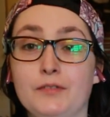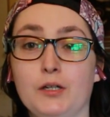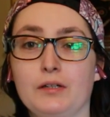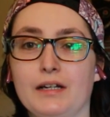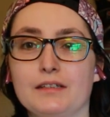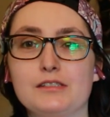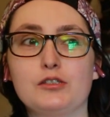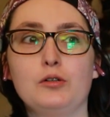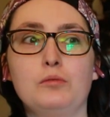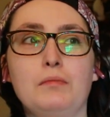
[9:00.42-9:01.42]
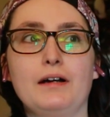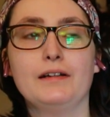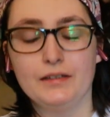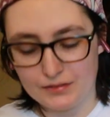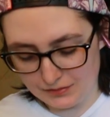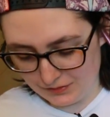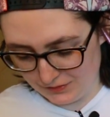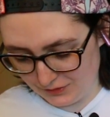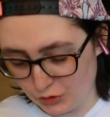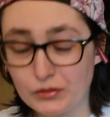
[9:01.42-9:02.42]
Okay, so my
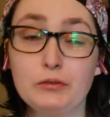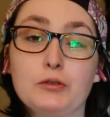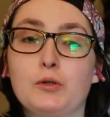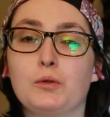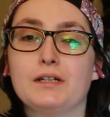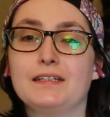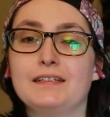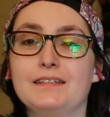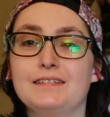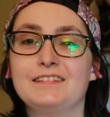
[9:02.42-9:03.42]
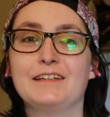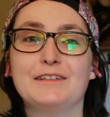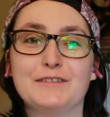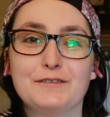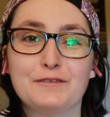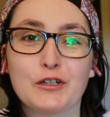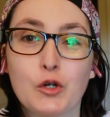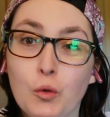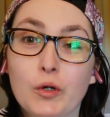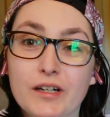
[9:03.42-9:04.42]
screen recording didn't
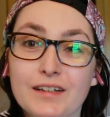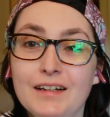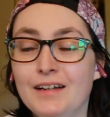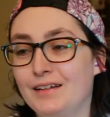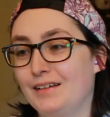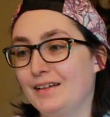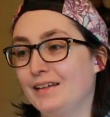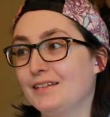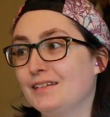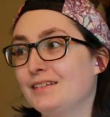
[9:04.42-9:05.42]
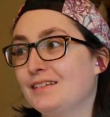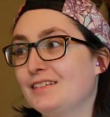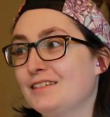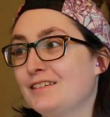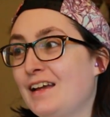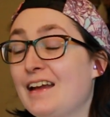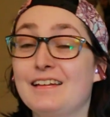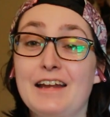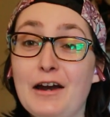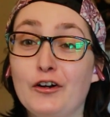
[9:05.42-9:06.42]
record. It had
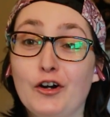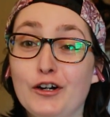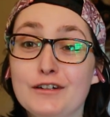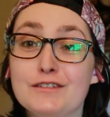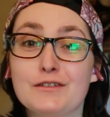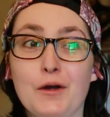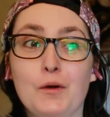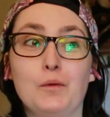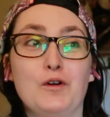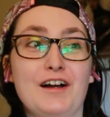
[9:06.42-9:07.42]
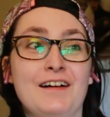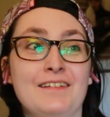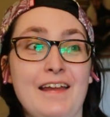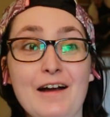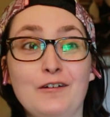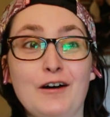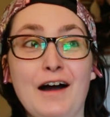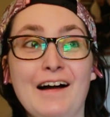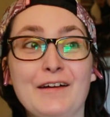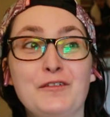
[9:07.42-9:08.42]
an error, so now
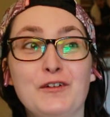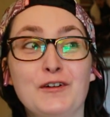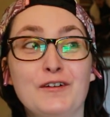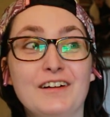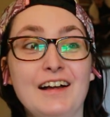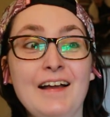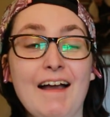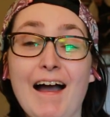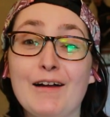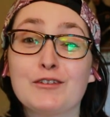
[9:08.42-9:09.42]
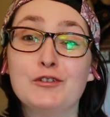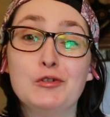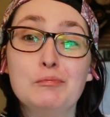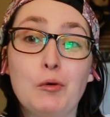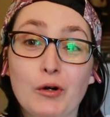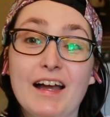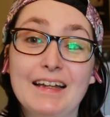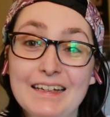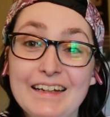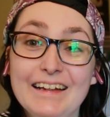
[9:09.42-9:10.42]
I will have to do more
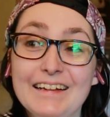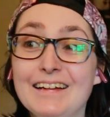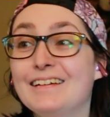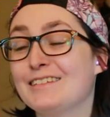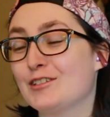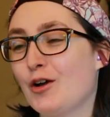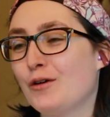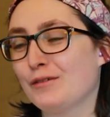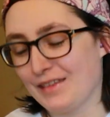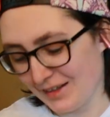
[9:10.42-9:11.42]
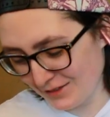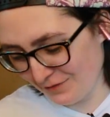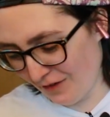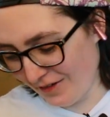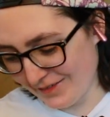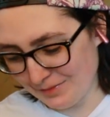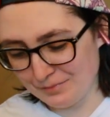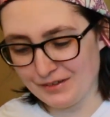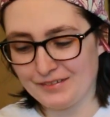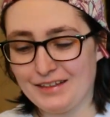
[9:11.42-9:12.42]
editing, so that's fun,
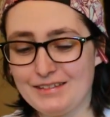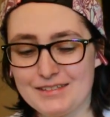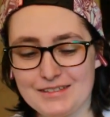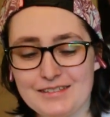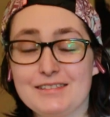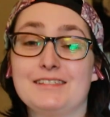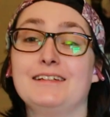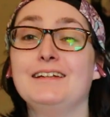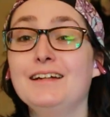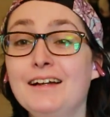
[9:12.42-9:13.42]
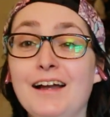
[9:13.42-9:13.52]
but let's just see